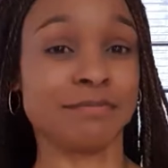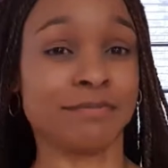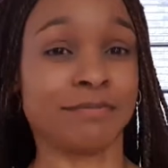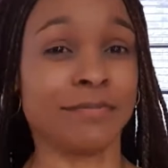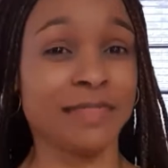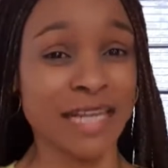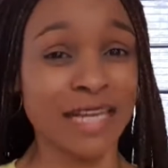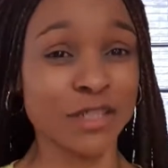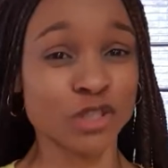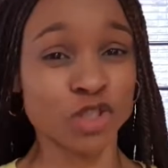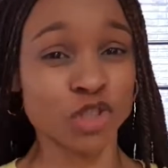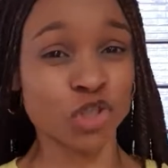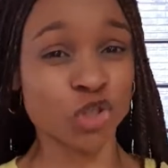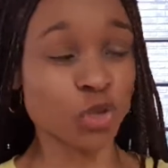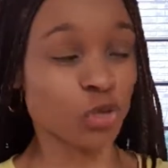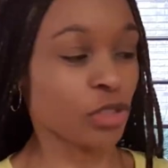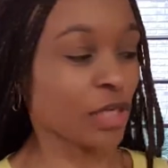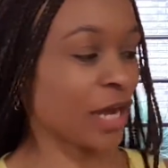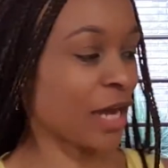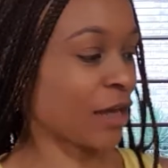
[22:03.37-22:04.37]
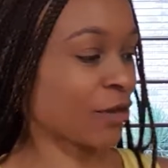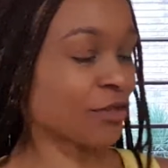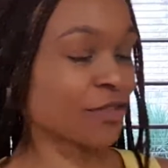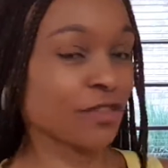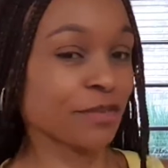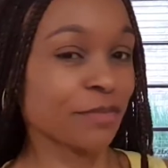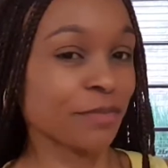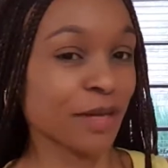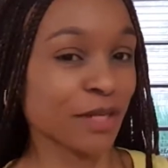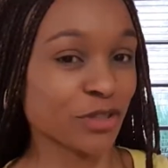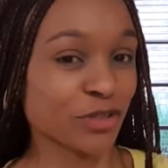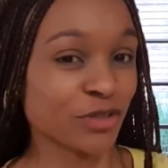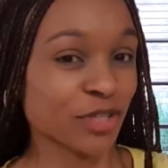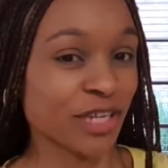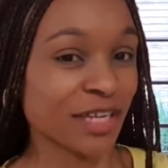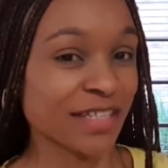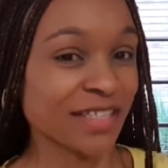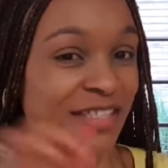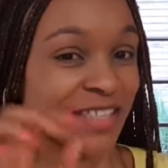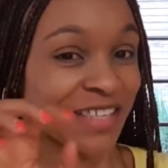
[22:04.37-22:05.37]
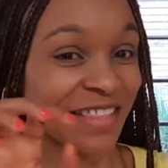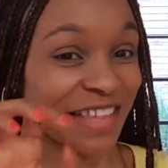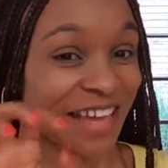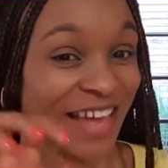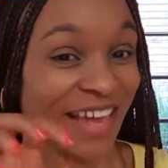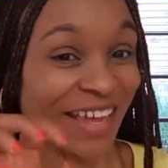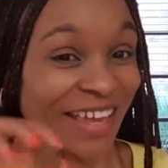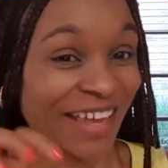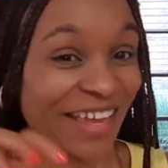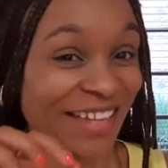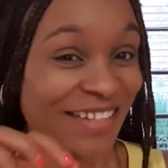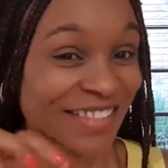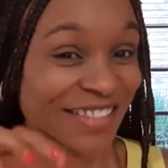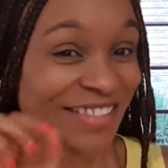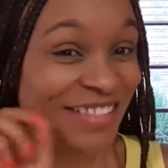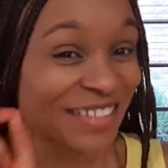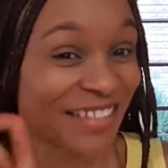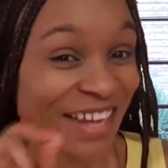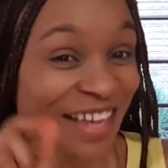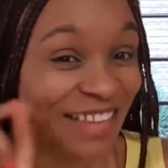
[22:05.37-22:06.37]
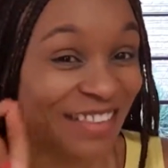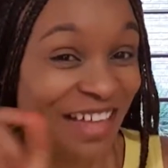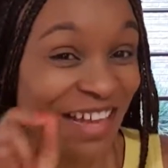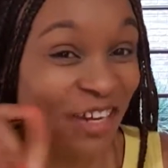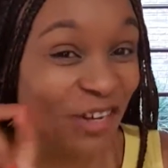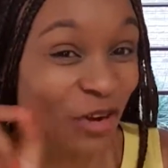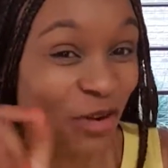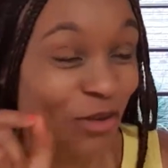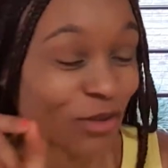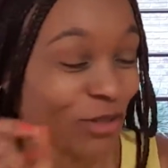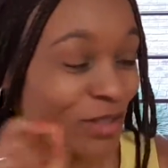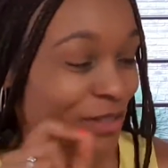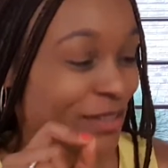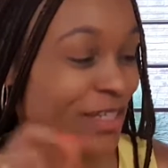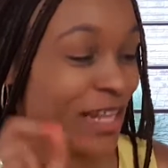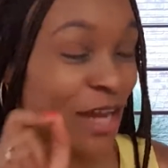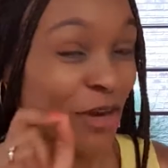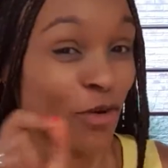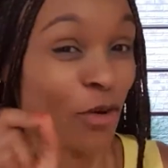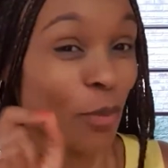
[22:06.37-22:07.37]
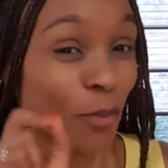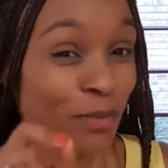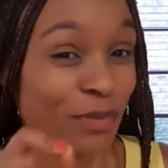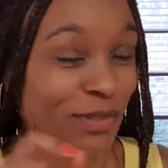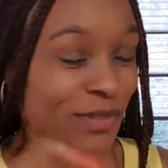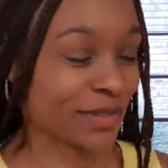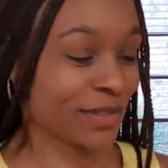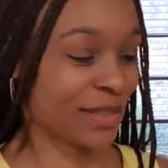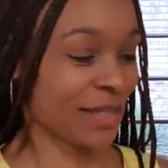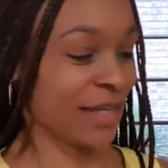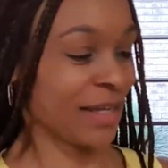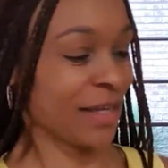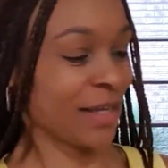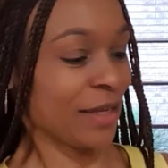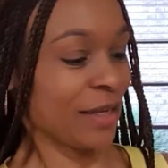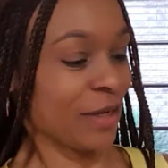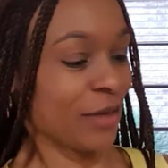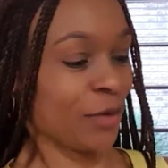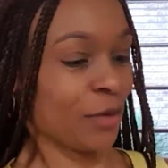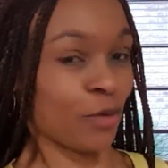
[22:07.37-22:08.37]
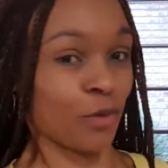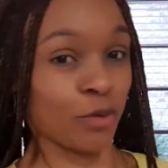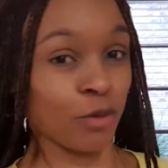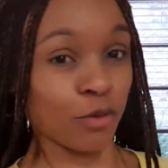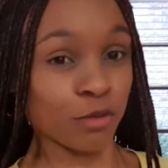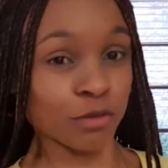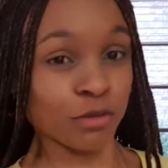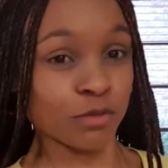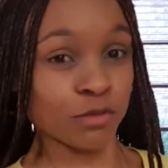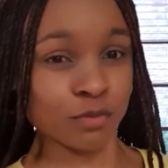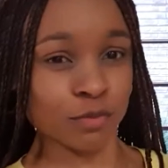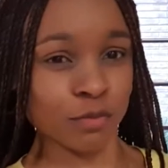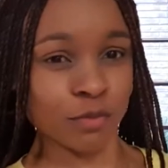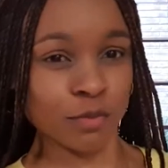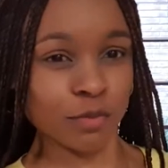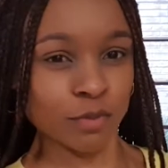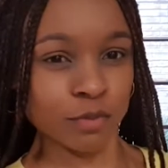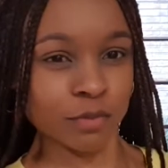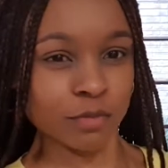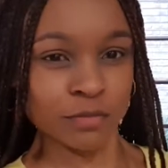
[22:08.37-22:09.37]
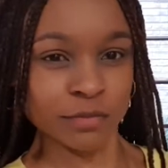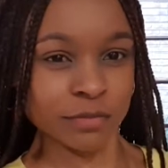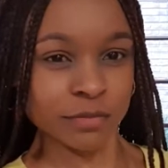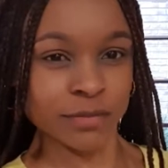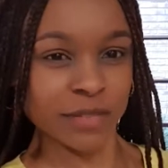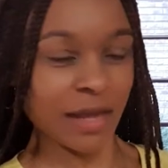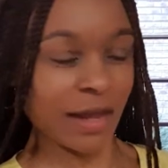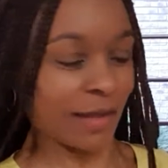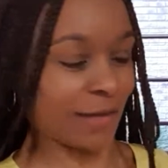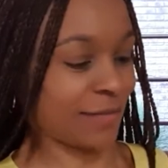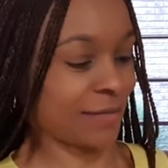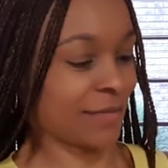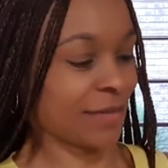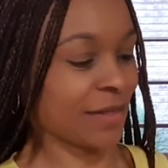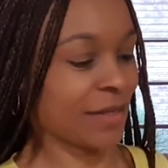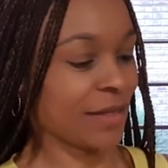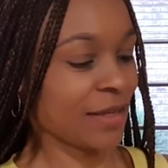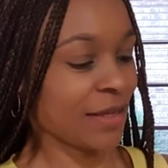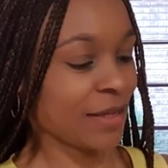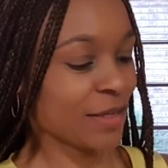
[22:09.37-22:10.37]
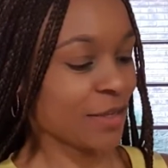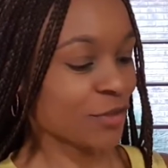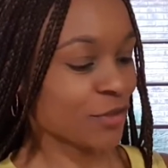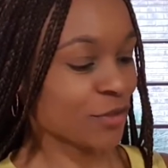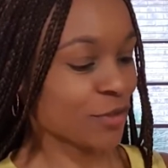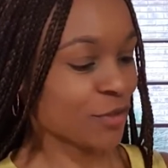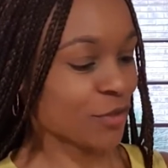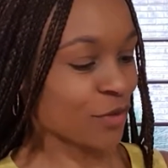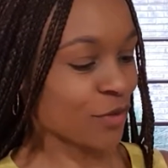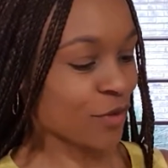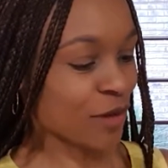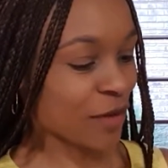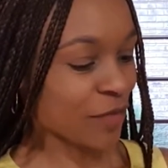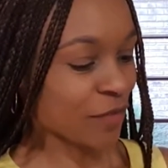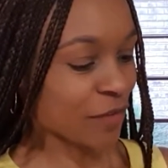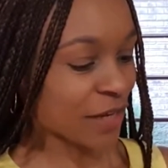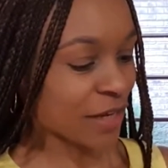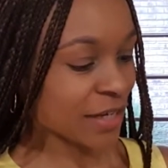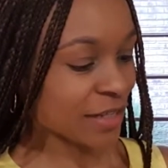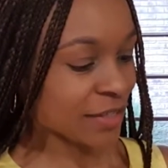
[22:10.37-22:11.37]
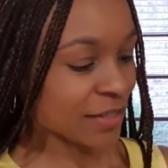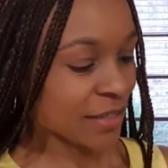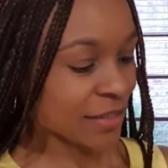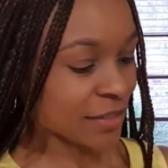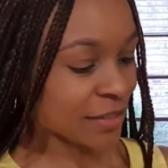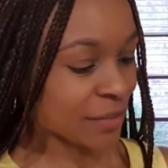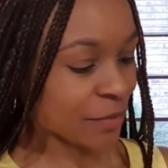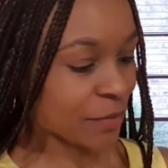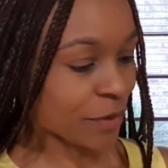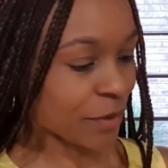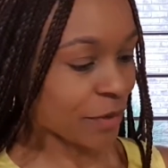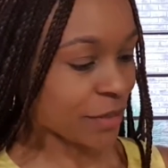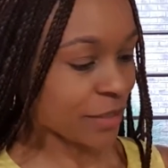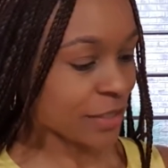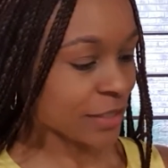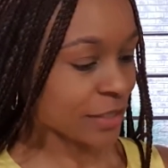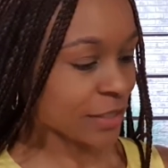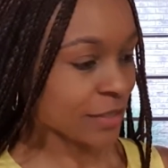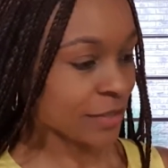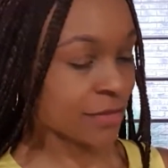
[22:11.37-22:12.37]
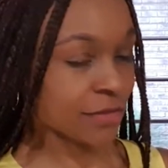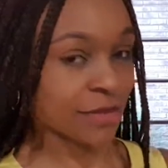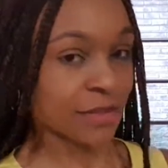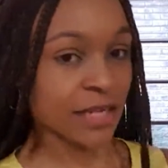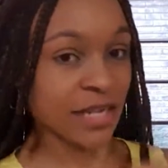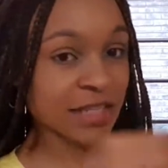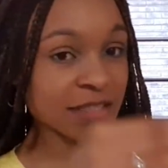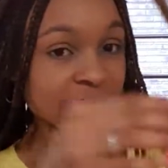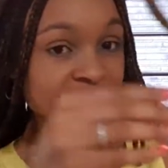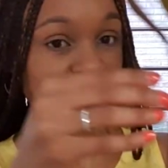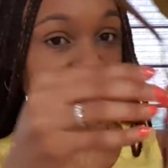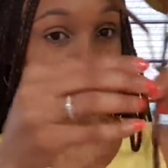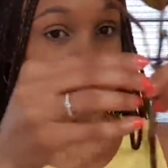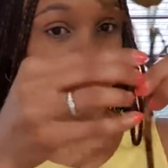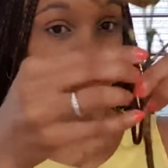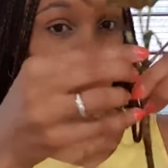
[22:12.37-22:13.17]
like shoot out, but you can see their heads, like they're knobs or not. Yeah. So I'm very excited about it. That's number